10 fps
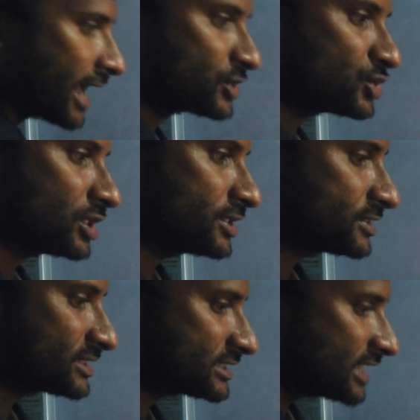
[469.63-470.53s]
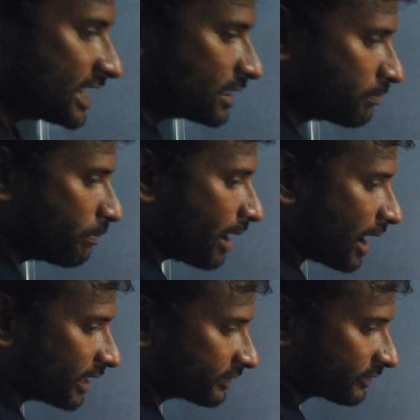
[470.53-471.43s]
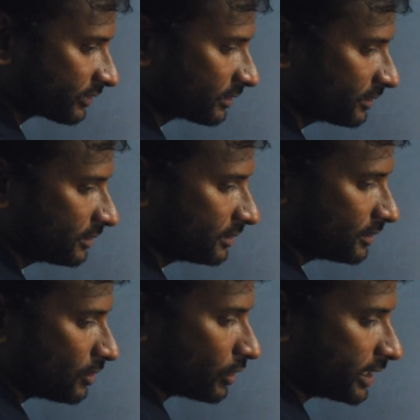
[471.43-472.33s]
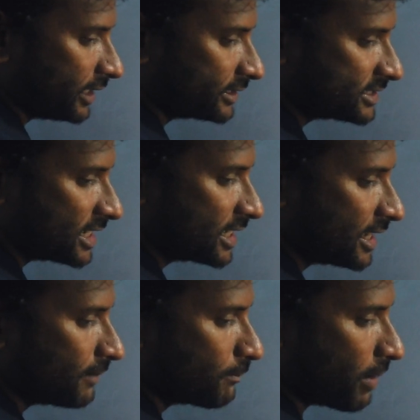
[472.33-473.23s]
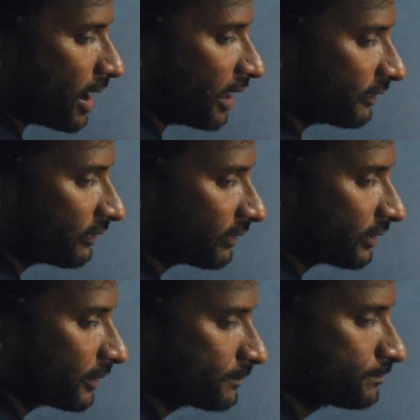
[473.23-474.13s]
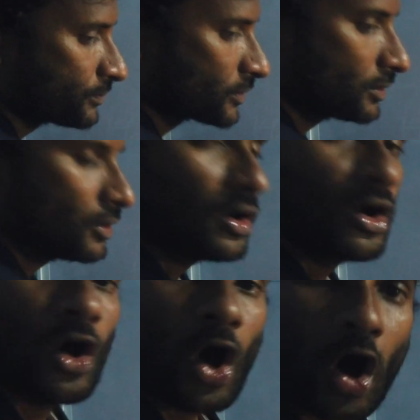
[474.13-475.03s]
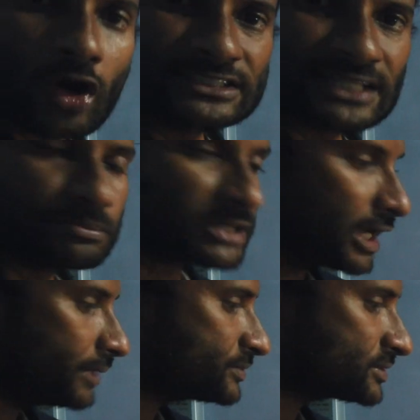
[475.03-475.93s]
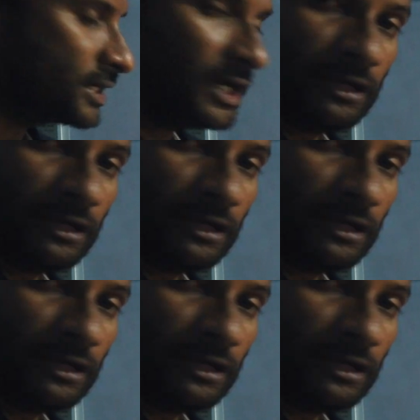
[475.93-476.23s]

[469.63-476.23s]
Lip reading: actions. Take bath. Okay, taking bath. Or sometimes,